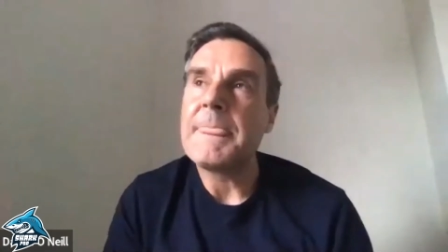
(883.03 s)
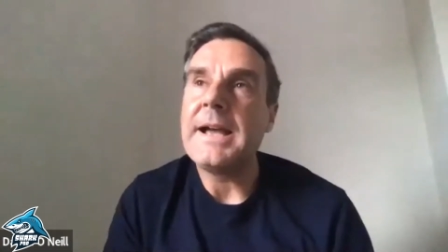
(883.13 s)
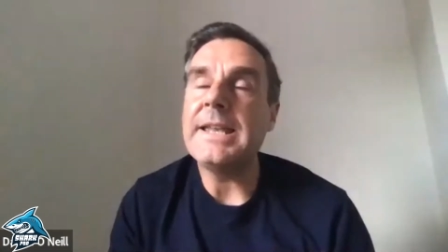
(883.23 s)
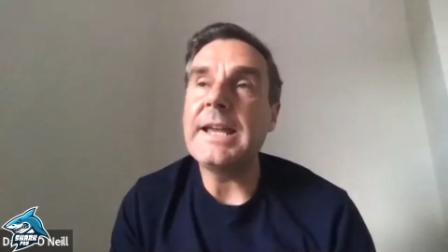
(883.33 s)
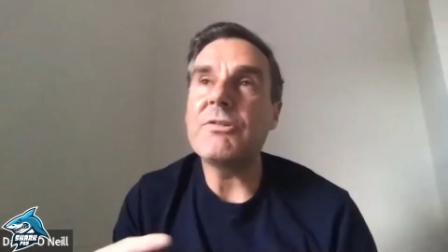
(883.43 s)

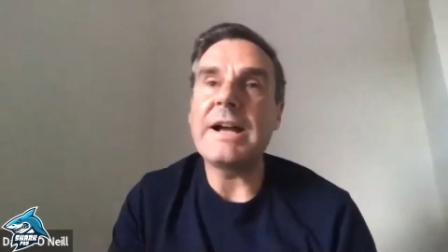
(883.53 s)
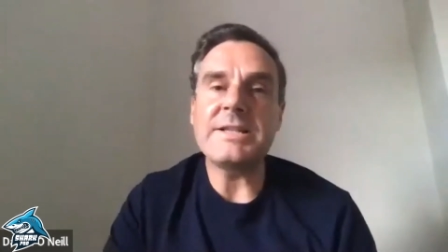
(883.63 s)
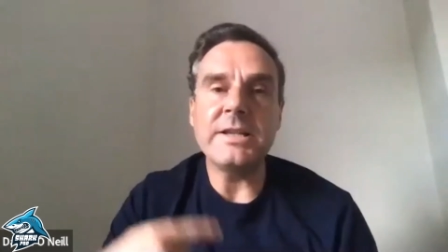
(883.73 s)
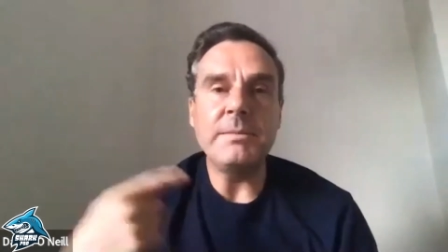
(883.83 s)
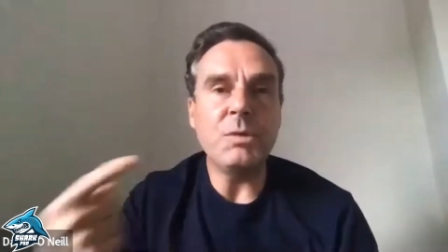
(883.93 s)
and then
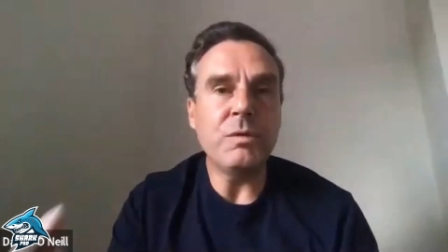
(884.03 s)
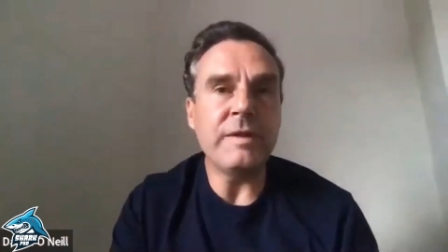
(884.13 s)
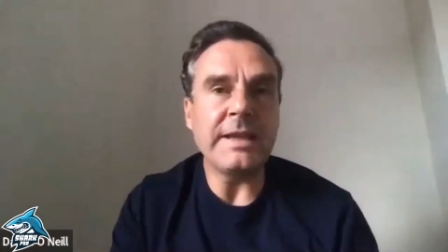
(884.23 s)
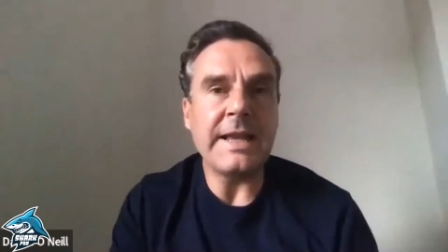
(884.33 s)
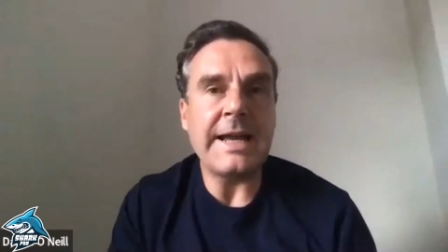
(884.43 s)
gradually
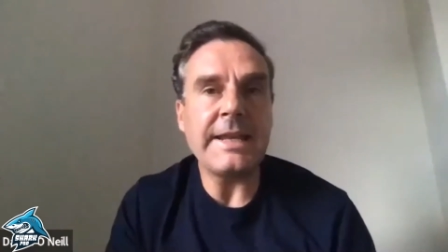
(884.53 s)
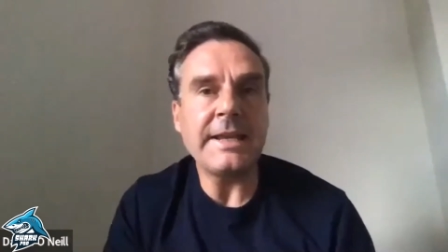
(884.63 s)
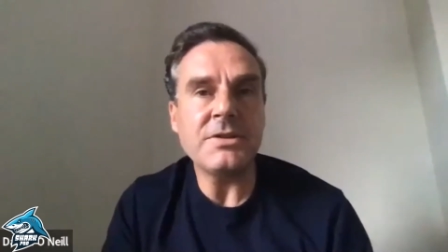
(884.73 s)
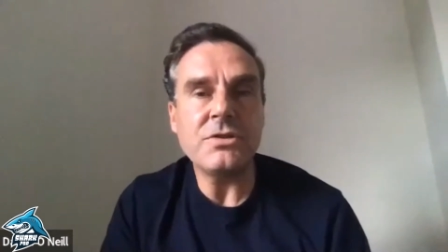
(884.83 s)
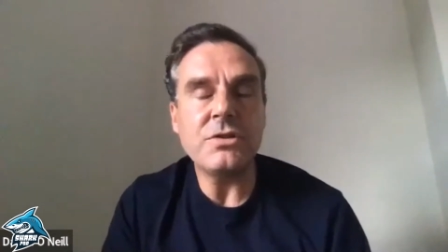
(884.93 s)
moving that
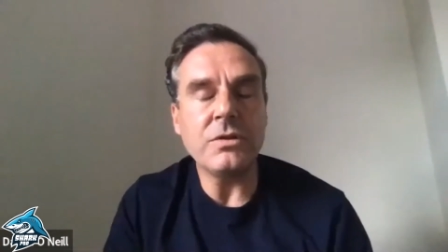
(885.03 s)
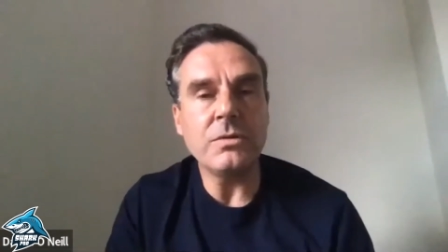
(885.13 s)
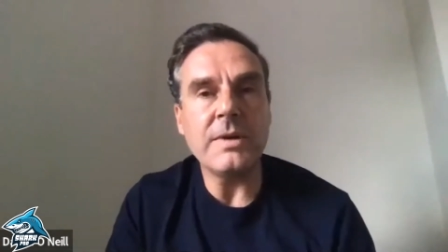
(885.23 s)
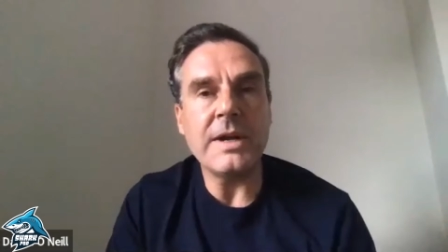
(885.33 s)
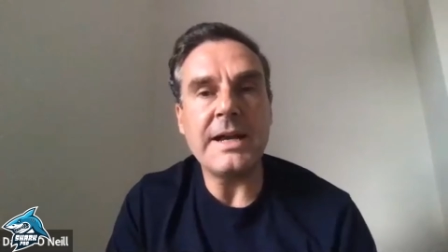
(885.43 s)

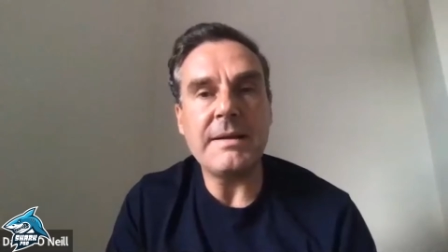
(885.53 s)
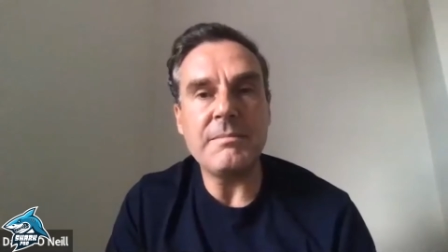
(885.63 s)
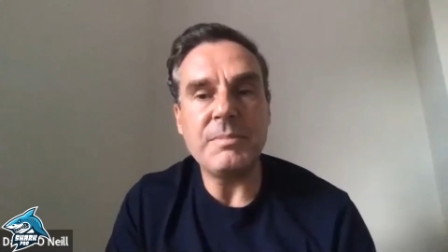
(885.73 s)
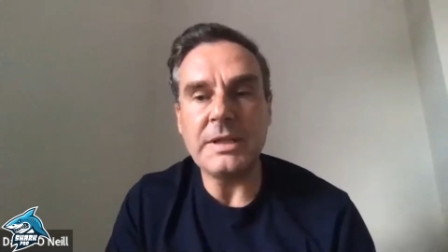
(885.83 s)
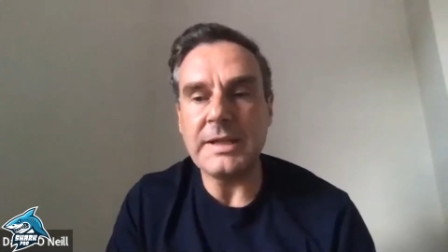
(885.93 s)
into uh,
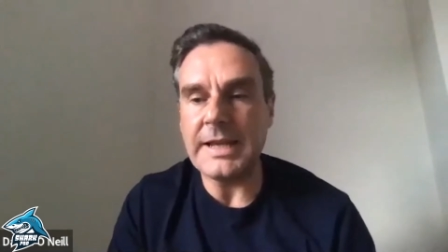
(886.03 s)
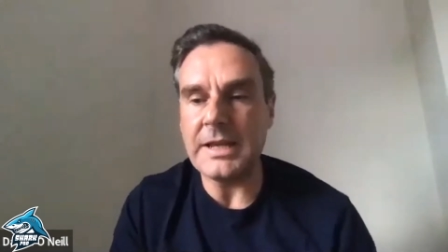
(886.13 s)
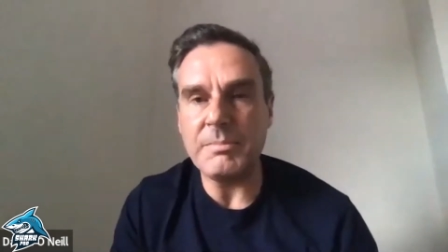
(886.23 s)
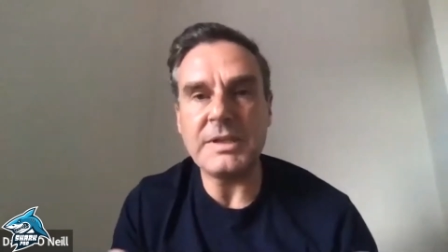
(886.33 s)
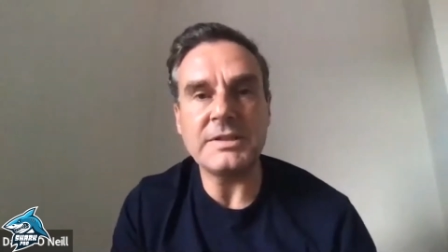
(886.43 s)
building out
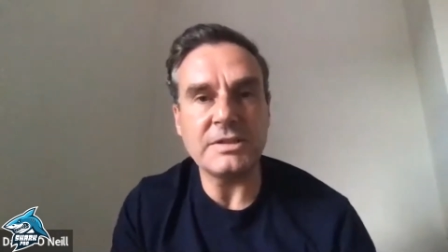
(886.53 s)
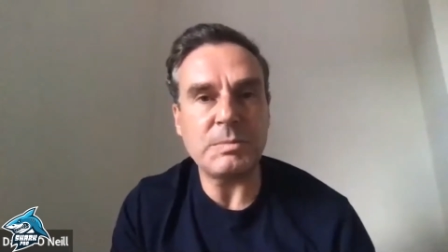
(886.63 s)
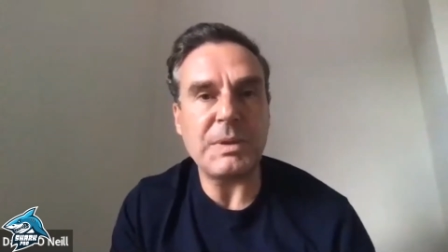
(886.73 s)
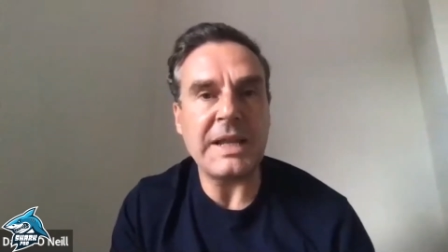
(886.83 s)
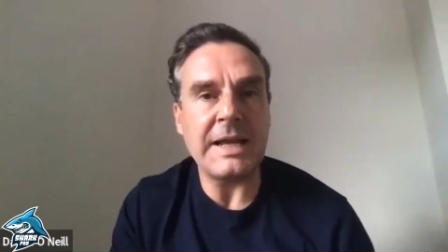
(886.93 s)
a business
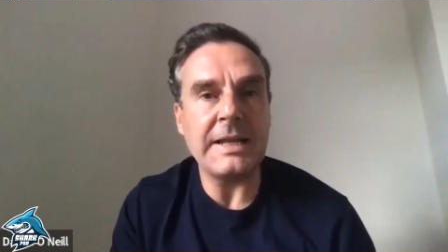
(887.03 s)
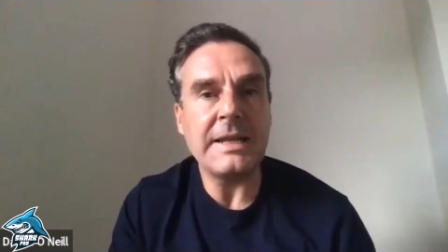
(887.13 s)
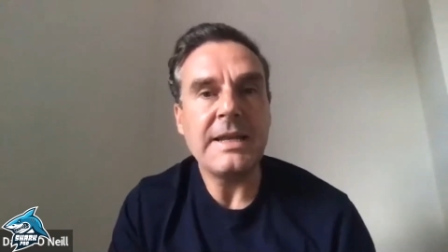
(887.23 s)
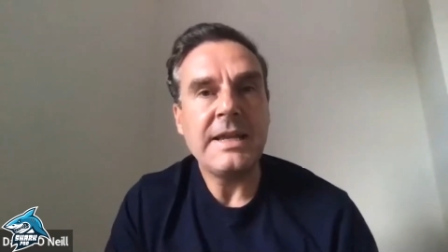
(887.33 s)
plan,